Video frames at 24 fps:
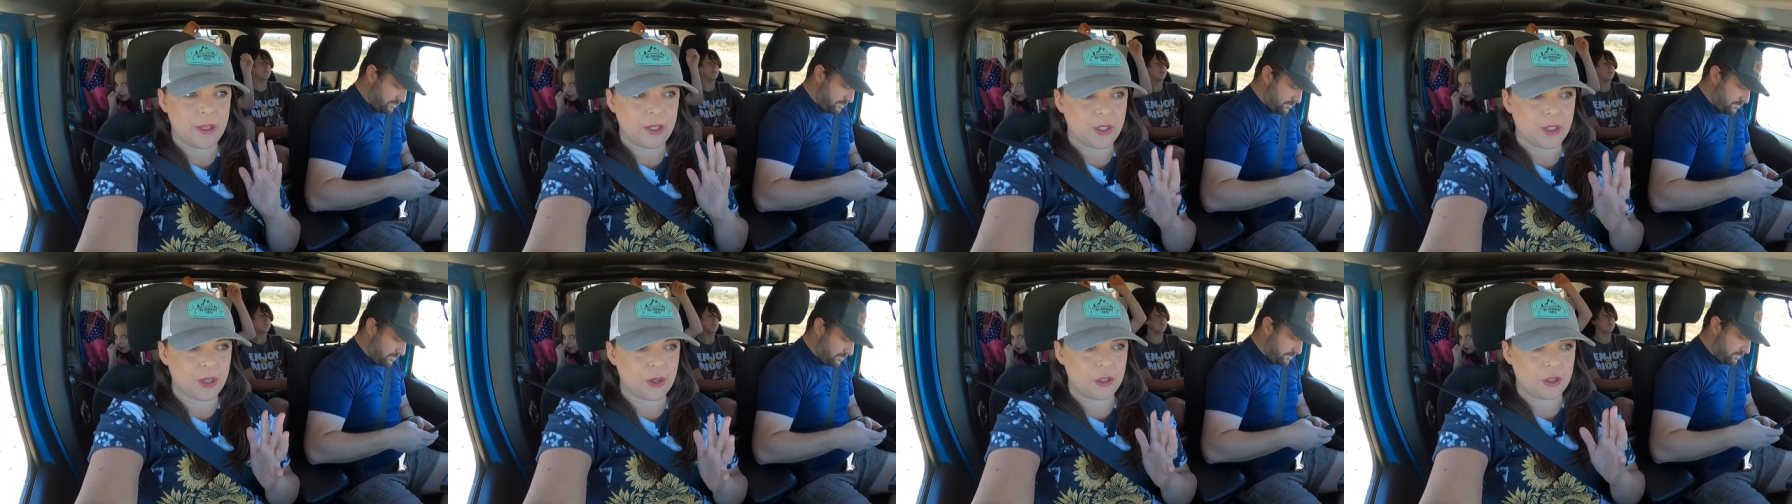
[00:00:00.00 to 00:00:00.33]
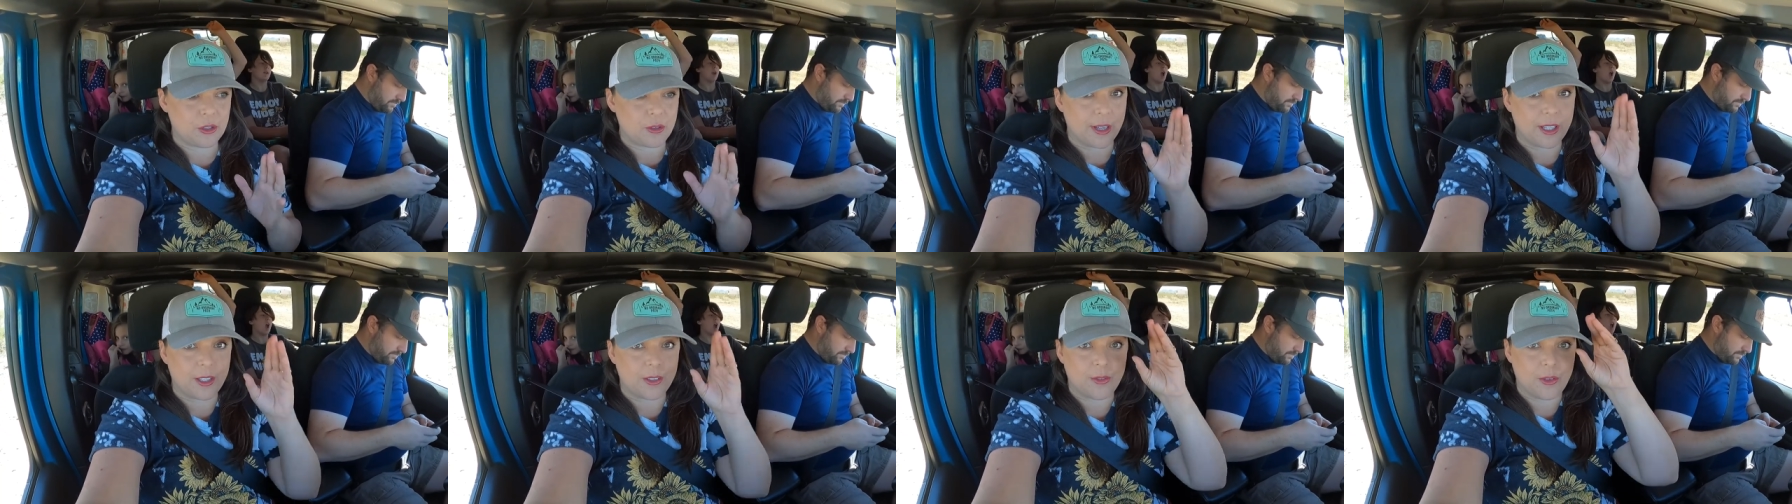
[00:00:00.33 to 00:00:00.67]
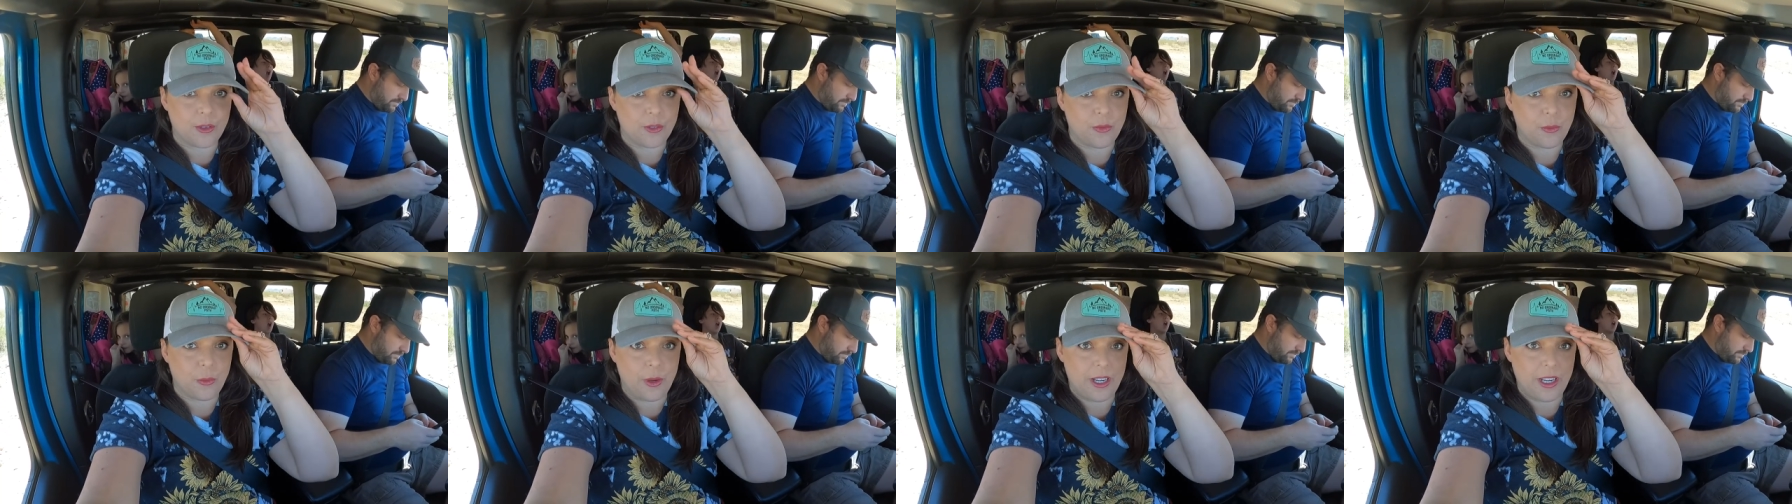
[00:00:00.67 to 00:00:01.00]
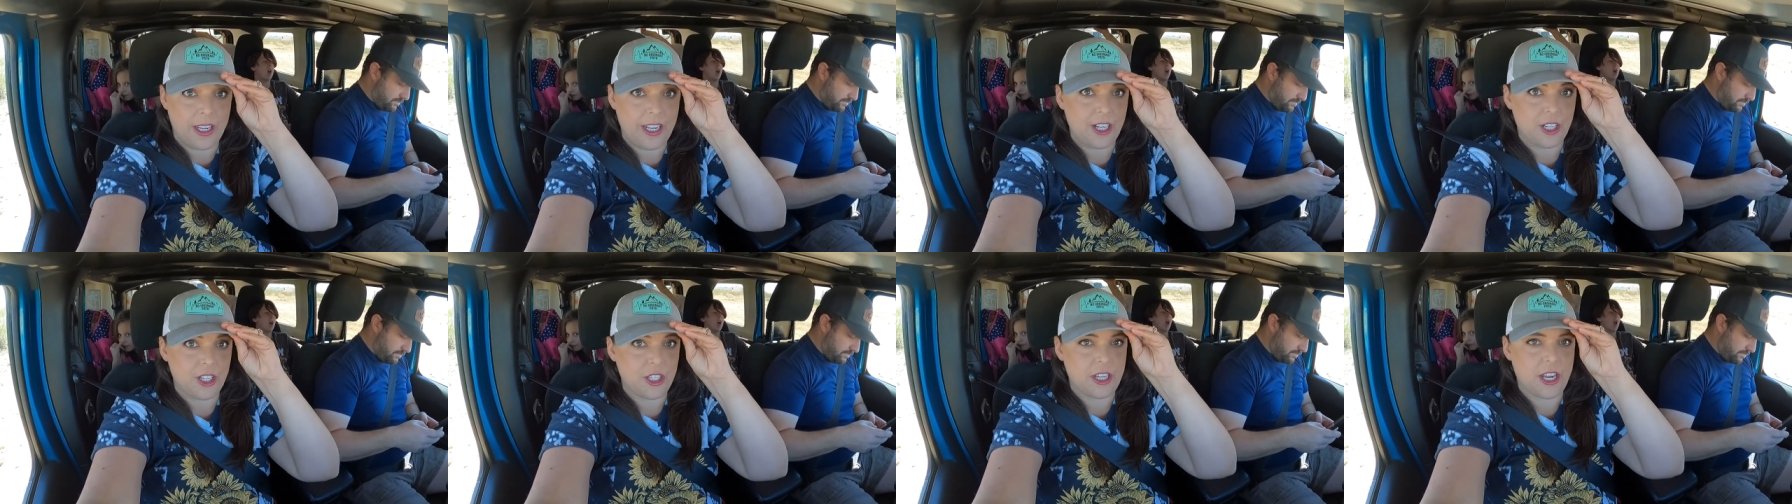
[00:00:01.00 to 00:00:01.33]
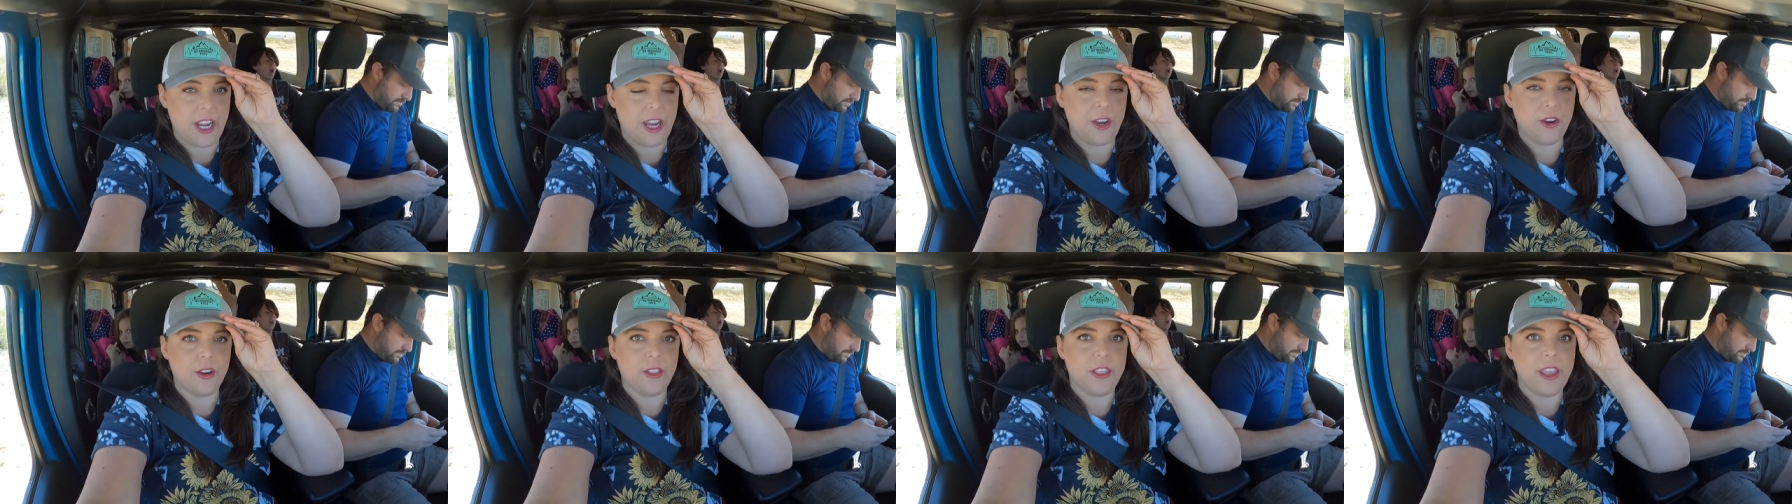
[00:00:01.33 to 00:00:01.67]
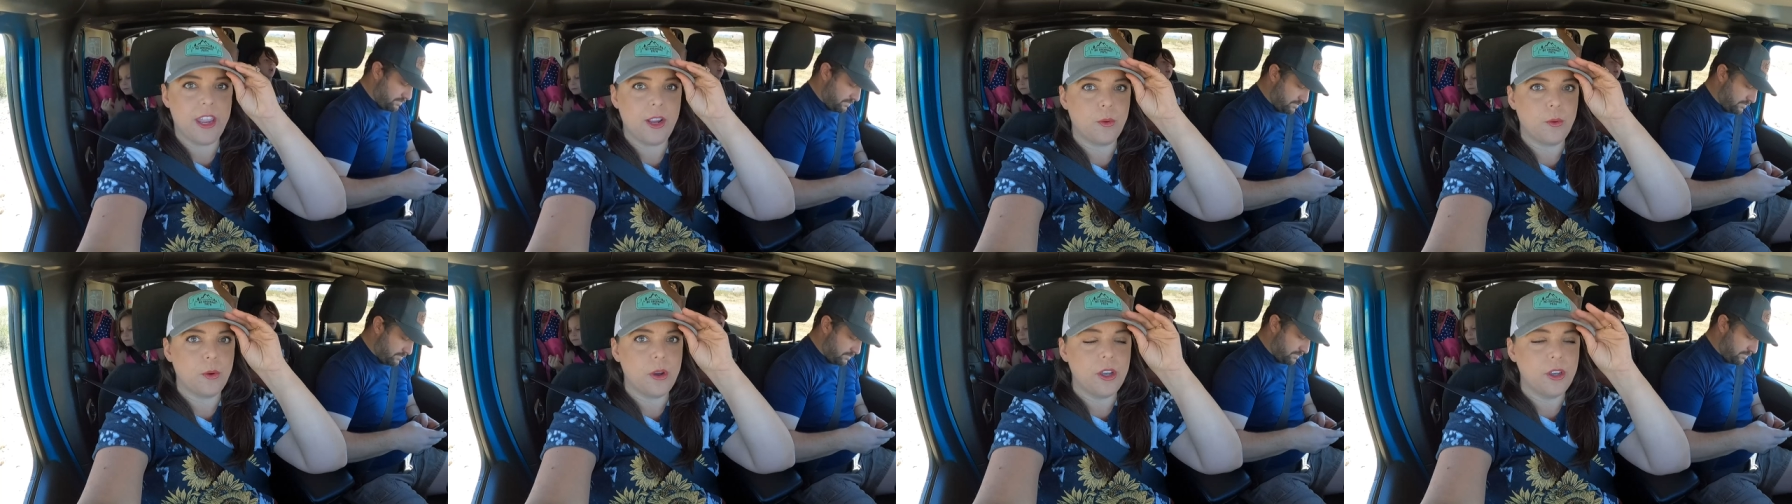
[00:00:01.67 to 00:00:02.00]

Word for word: be so stressful when each day you're like,